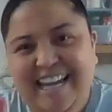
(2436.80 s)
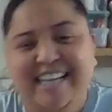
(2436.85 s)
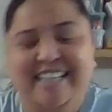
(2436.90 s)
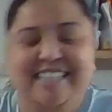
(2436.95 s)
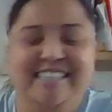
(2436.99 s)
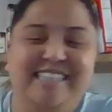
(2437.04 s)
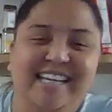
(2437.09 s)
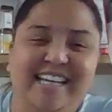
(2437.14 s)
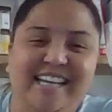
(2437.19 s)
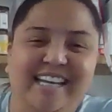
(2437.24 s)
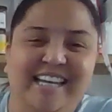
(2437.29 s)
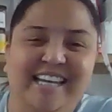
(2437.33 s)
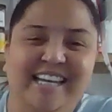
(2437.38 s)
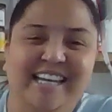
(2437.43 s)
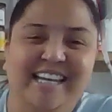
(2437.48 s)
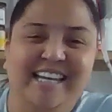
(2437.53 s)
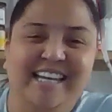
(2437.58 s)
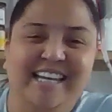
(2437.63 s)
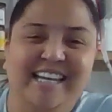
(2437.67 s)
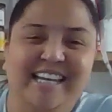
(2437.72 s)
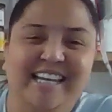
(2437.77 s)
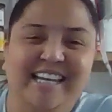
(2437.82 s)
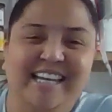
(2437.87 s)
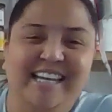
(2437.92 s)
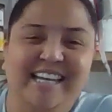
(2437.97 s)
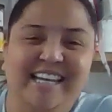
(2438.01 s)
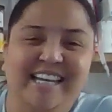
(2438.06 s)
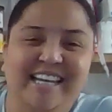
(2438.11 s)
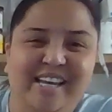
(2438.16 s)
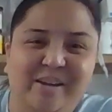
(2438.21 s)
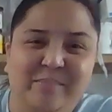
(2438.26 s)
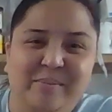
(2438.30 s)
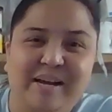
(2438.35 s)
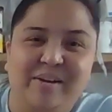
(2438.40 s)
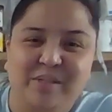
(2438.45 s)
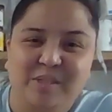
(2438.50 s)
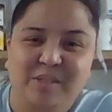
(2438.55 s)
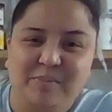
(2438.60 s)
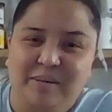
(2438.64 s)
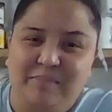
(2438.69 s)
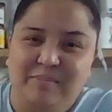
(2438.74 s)
Because then your macarons
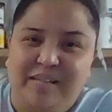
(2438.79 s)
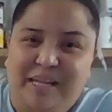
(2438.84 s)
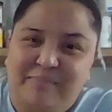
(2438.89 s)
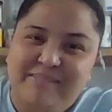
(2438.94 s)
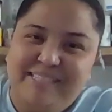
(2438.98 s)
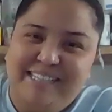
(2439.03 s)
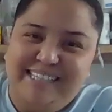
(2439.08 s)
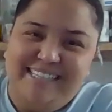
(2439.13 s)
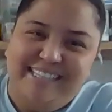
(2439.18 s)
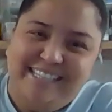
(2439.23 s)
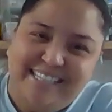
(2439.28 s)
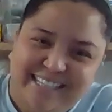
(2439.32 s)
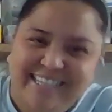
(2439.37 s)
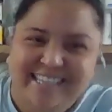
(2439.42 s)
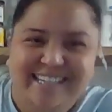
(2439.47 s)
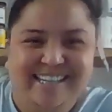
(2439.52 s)
become lopsided.